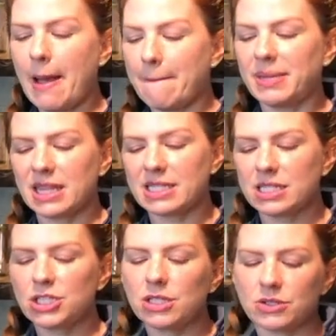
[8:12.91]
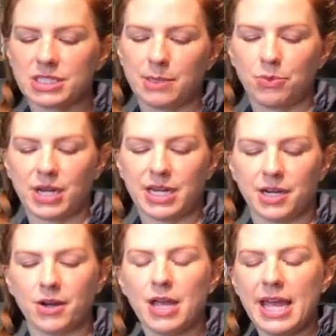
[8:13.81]
But that's a good little tip right
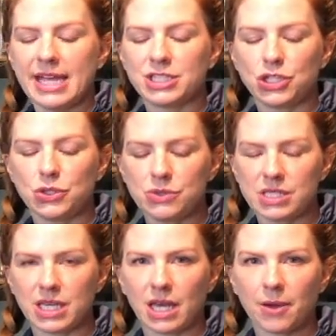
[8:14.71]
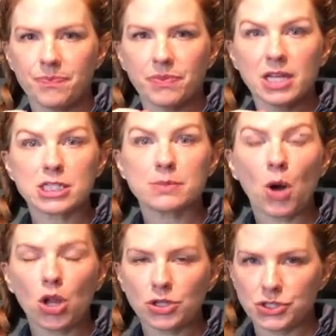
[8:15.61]
here, is using
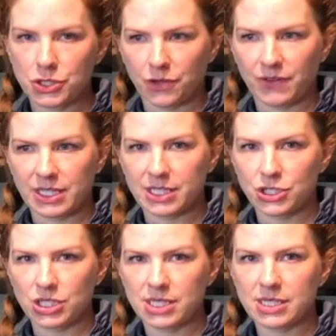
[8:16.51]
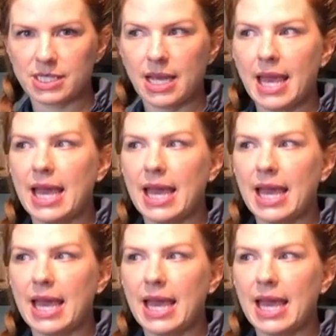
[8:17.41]
smaller serving dishes